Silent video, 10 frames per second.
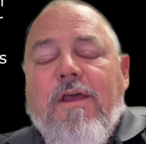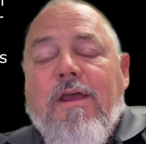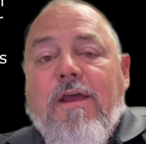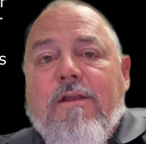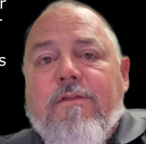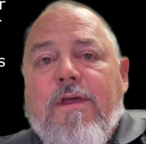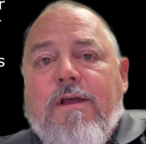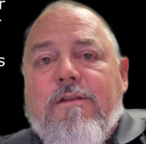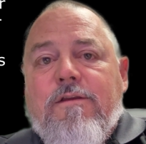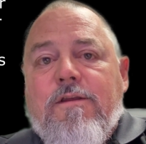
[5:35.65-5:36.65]
and
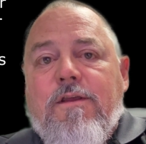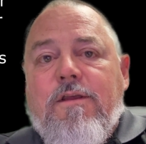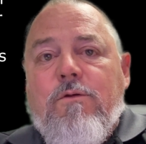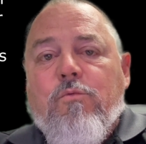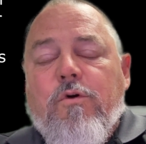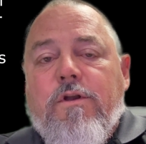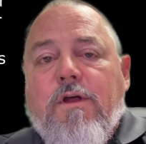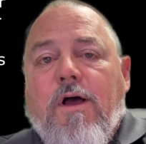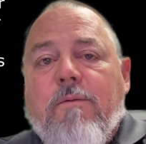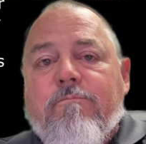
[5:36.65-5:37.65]
that he would
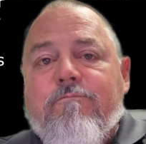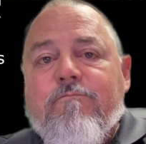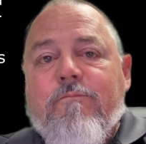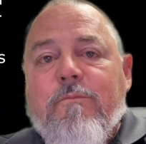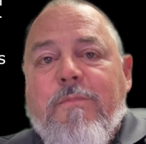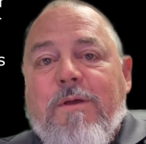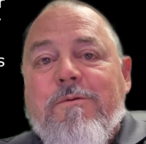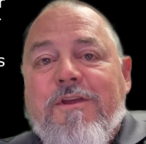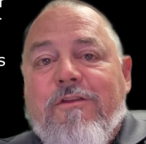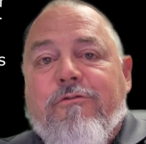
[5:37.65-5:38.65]
um, be
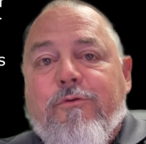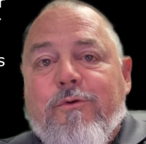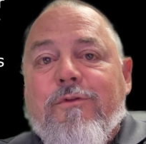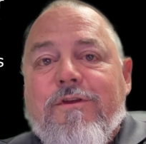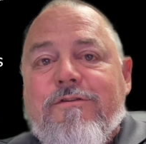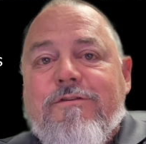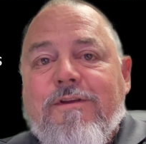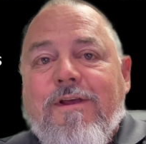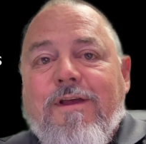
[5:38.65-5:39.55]
able to get through this